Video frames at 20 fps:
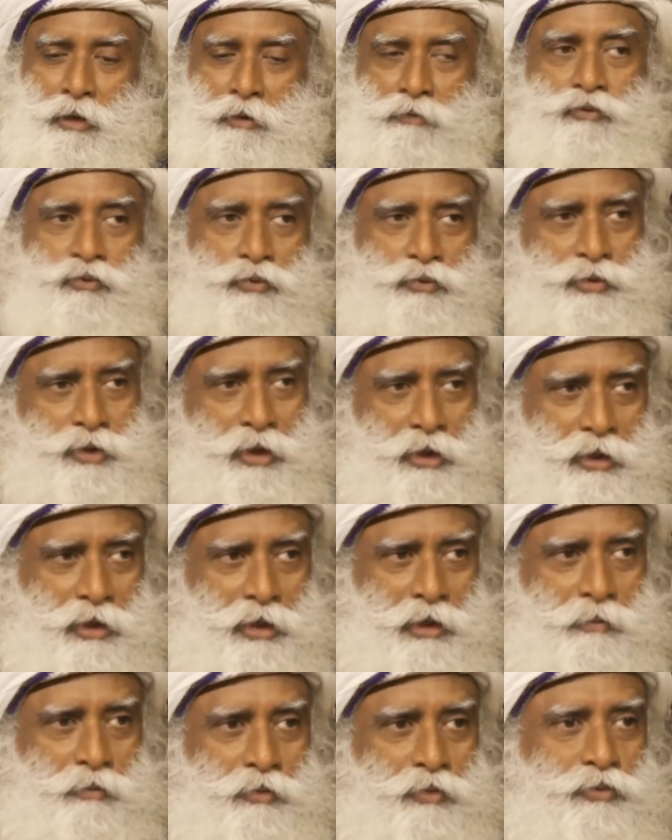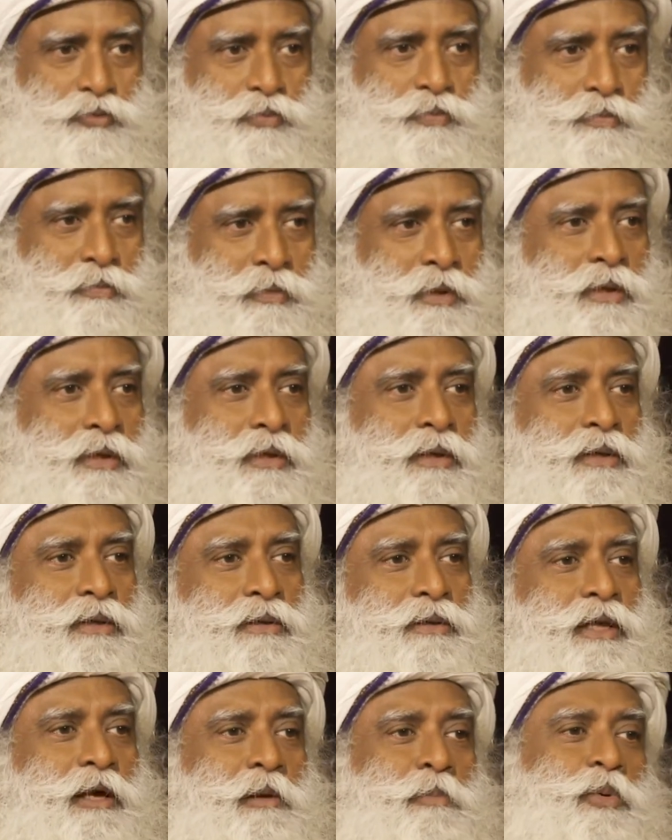If you suddenly move,
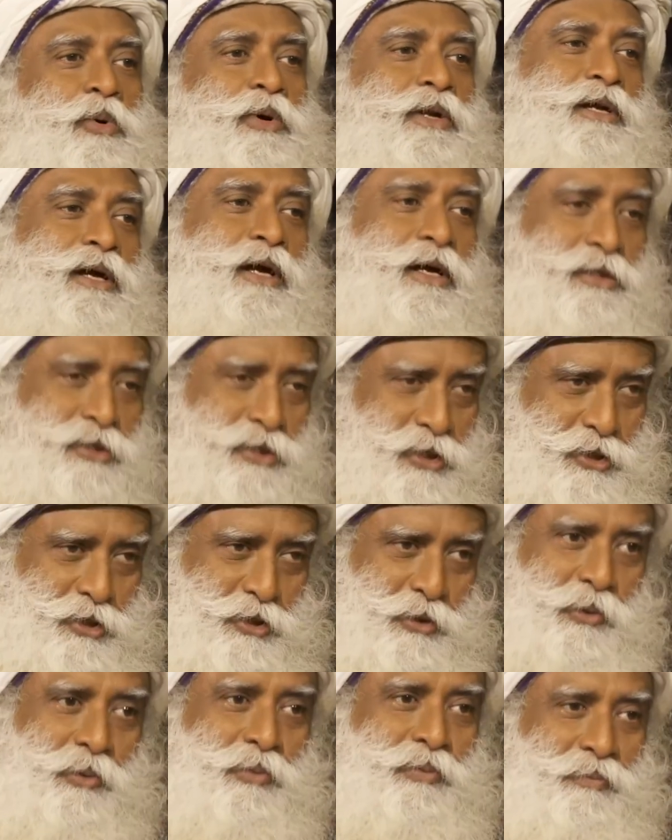they'll point guns at you.